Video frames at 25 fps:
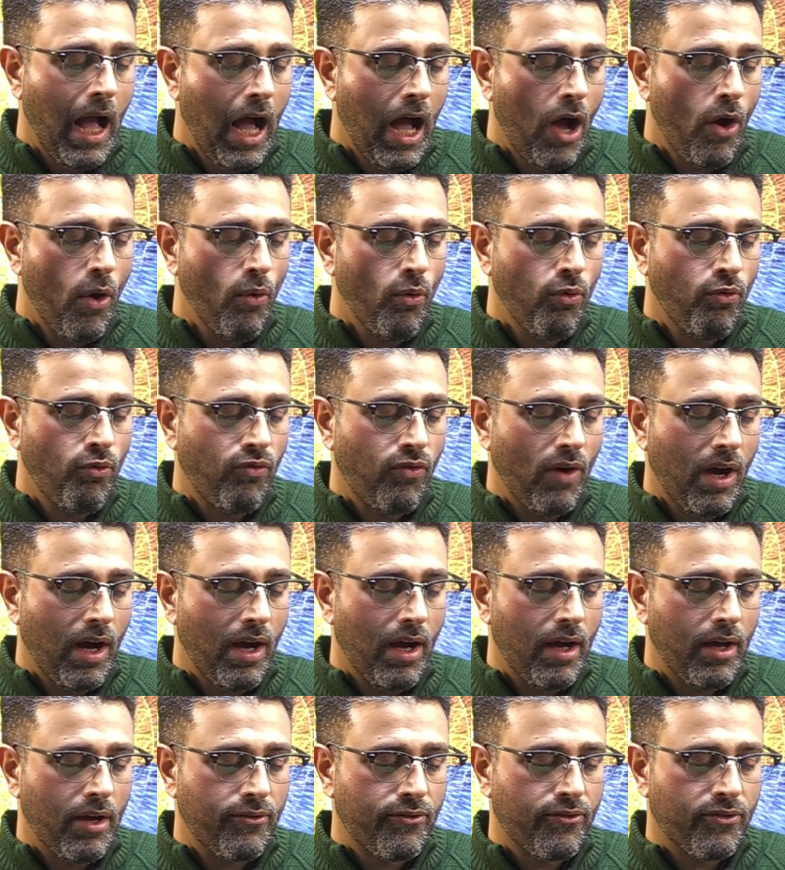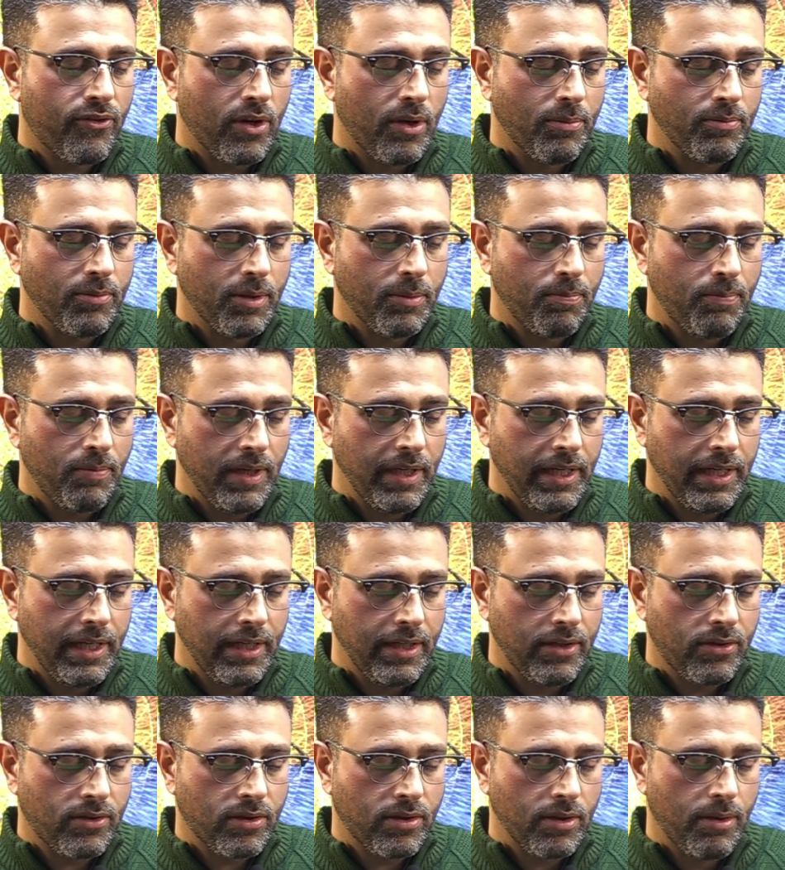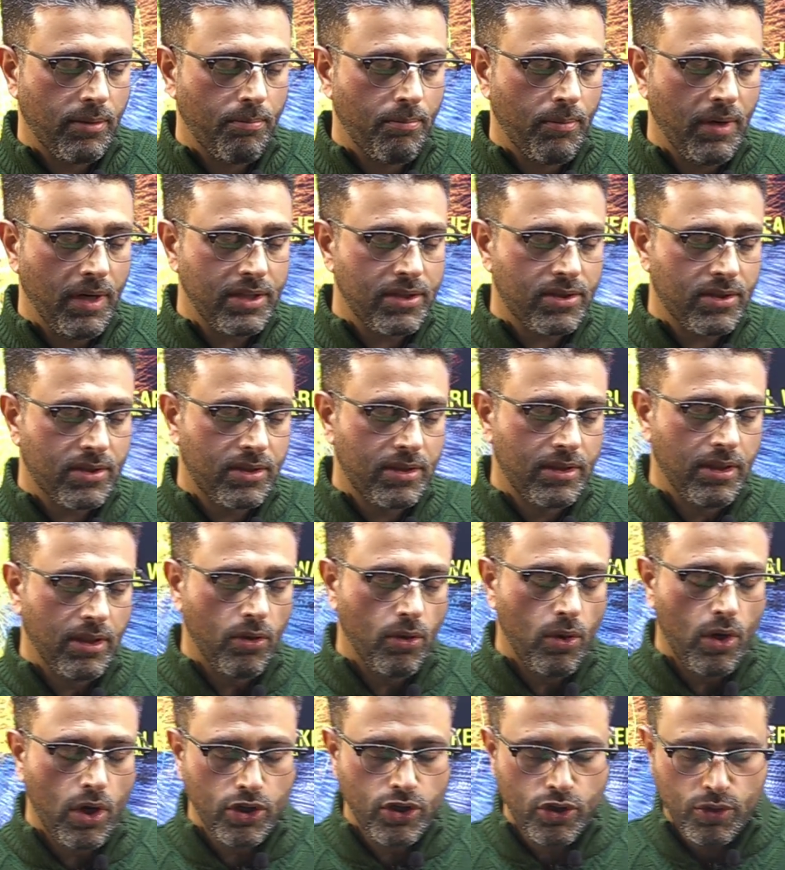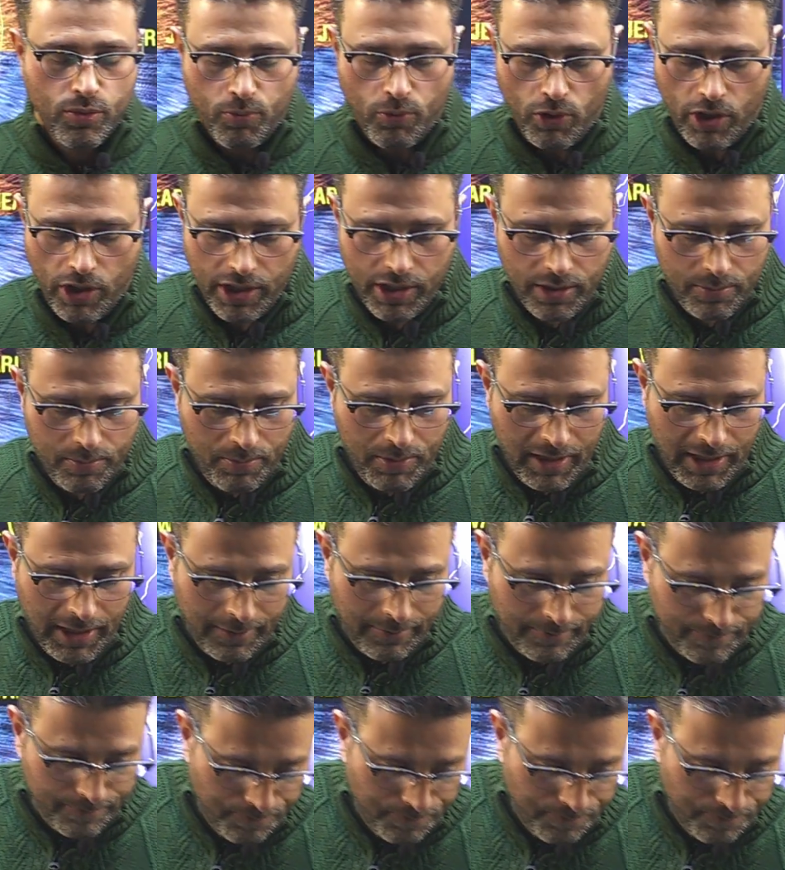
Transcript: how far from the plate must the launch point be?